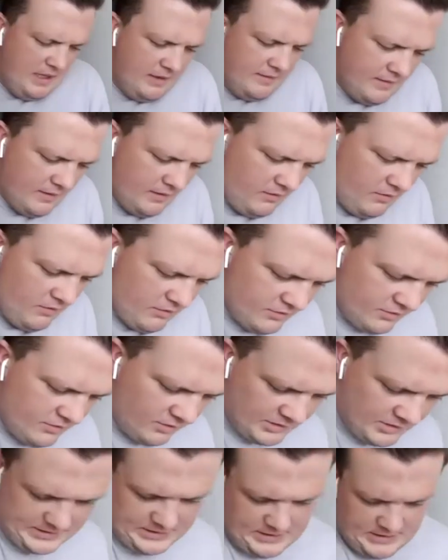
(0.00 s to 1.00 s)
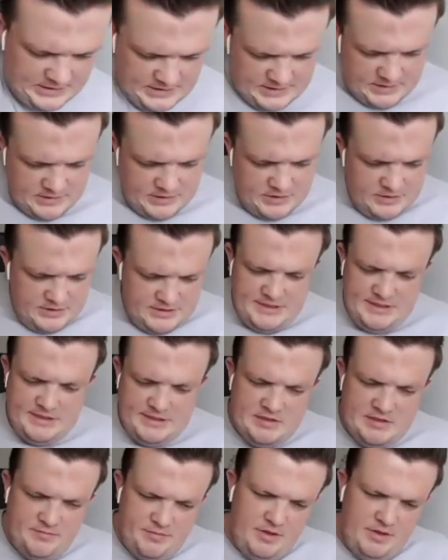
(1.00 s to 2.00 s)
to get your thoughts on this because you seem
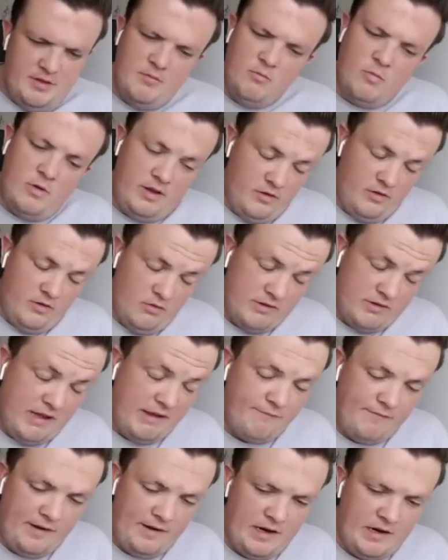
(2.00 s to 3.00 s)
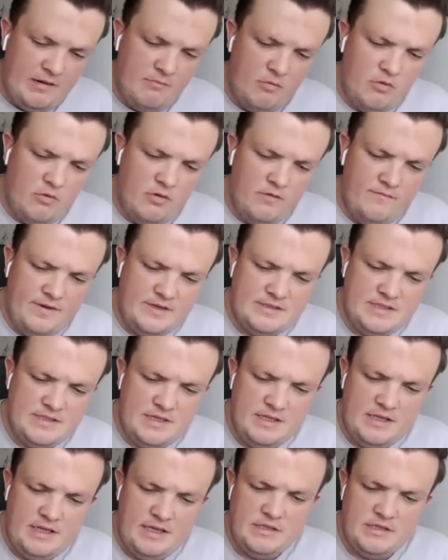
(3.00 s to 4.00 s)
to be, well, you definitely are more invested
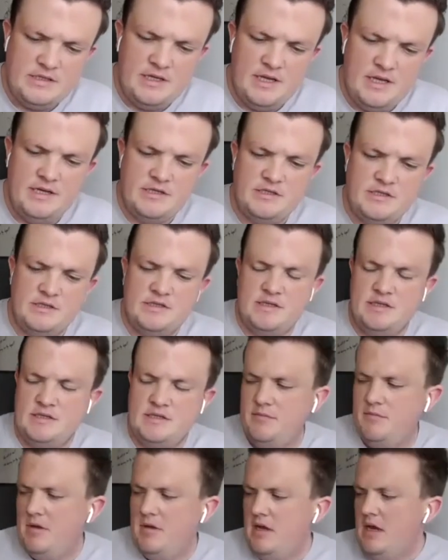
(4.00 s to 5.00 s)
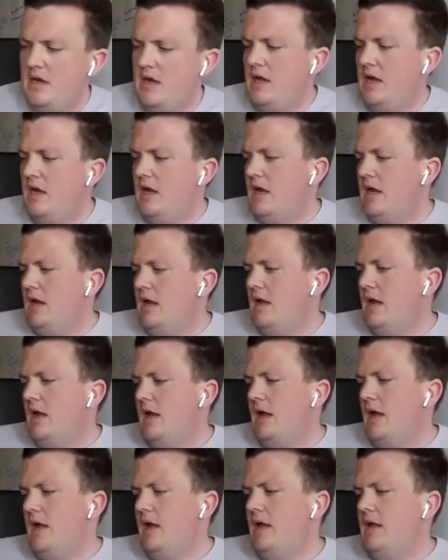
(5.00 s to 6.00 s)
in the education system
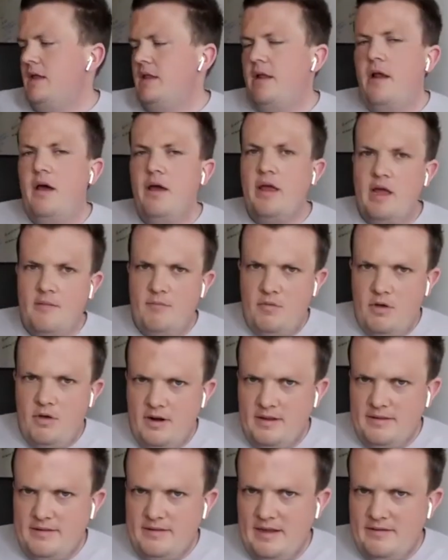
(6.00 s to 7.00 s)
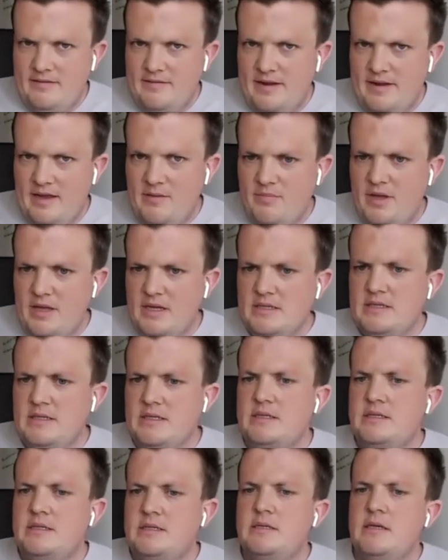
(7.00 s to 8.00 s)
than I am on a day-to-day
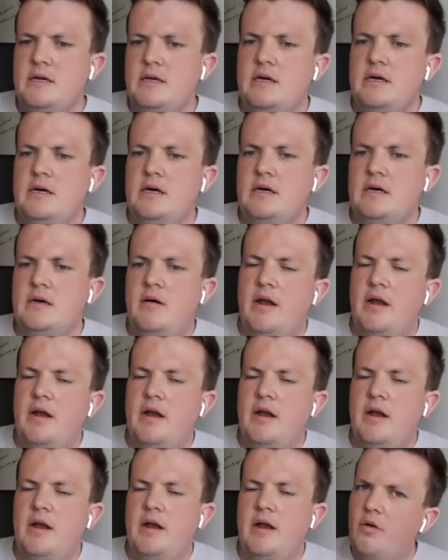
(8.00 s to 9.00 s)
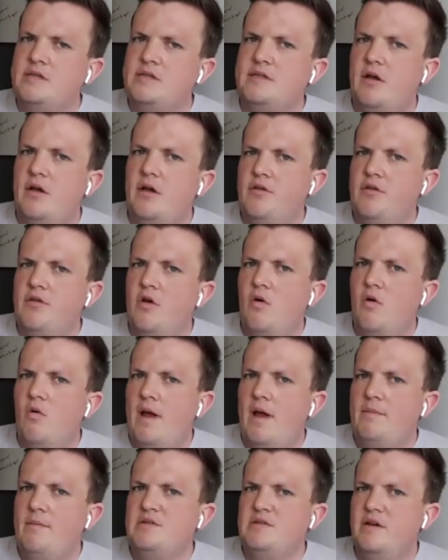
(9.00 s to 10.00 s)
basis. And I noticed on your
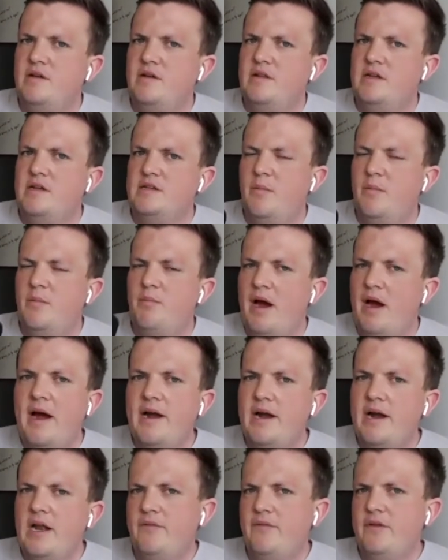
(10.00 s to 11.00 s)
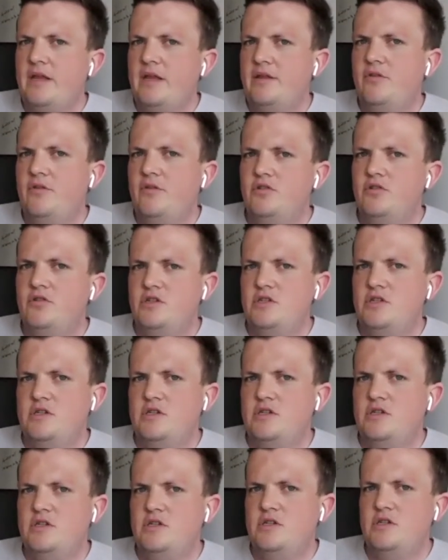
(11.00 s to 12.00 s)
website there's a part of it that touches
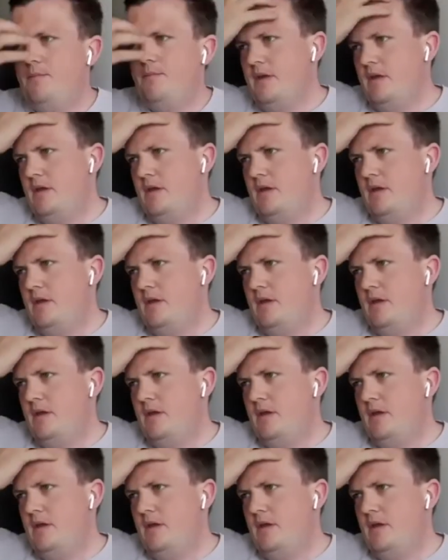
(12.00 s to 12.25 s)
on